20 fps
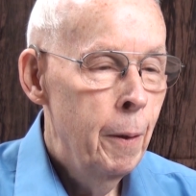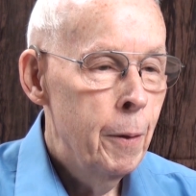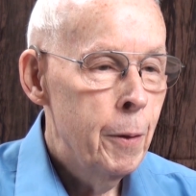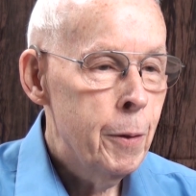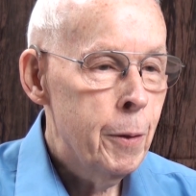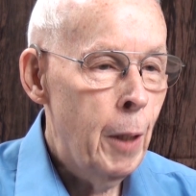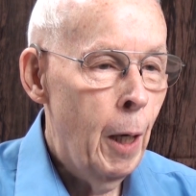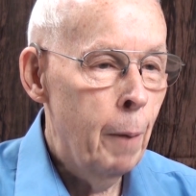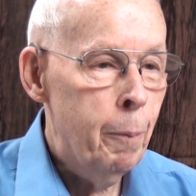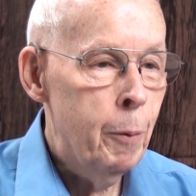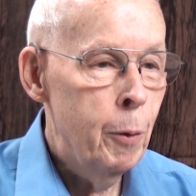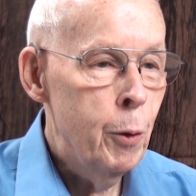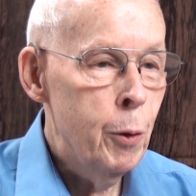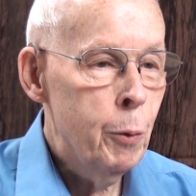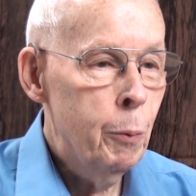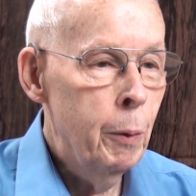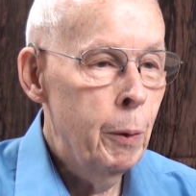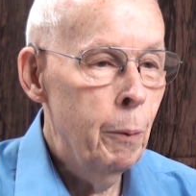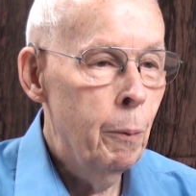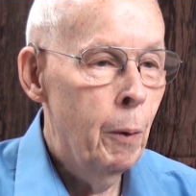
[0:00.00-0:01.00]
Stopped in
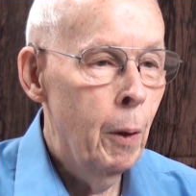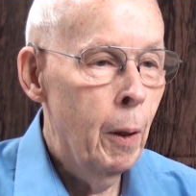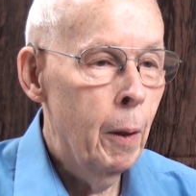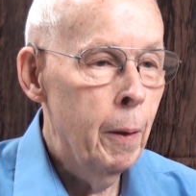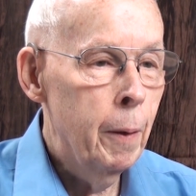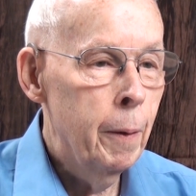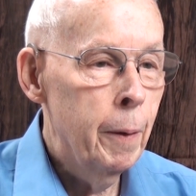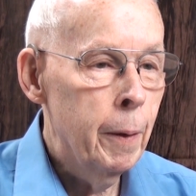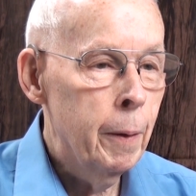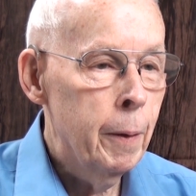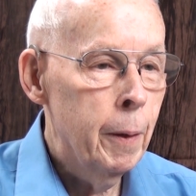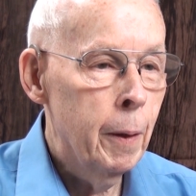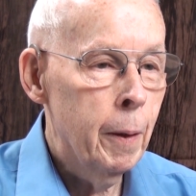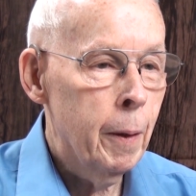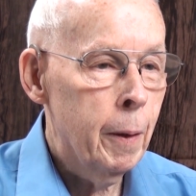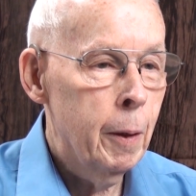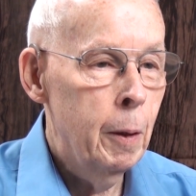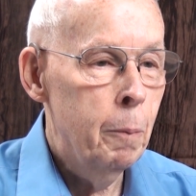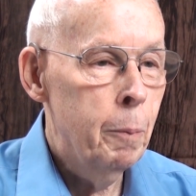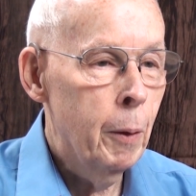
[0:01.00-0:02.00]
Sweetwater to get a
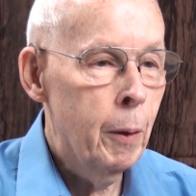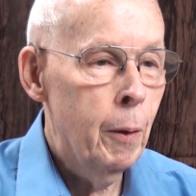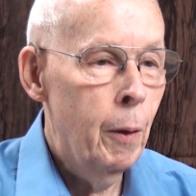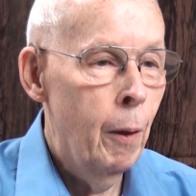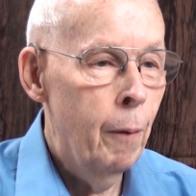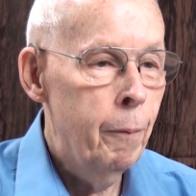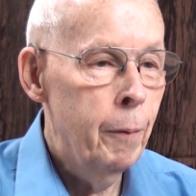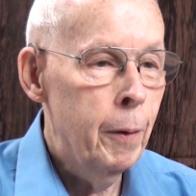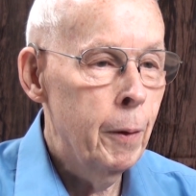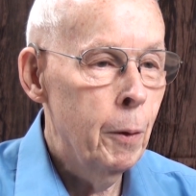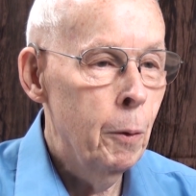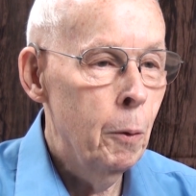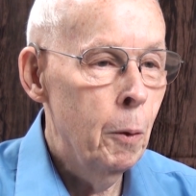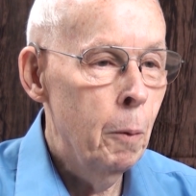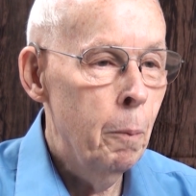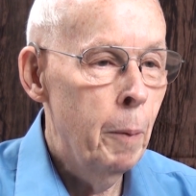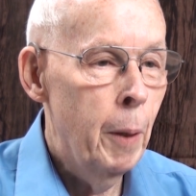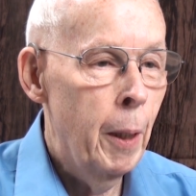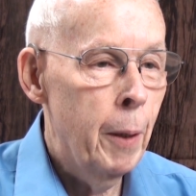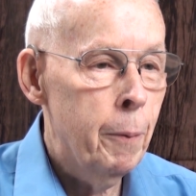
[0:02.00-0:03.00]
cup of coffee and go to
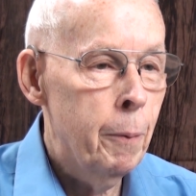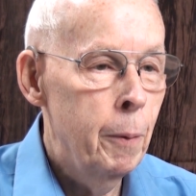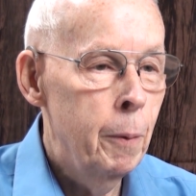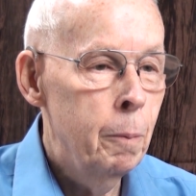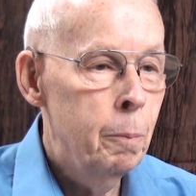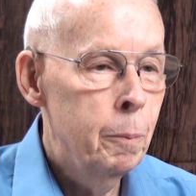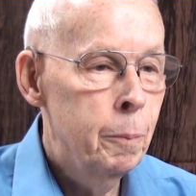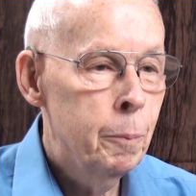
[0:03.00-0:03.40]
the bathroom.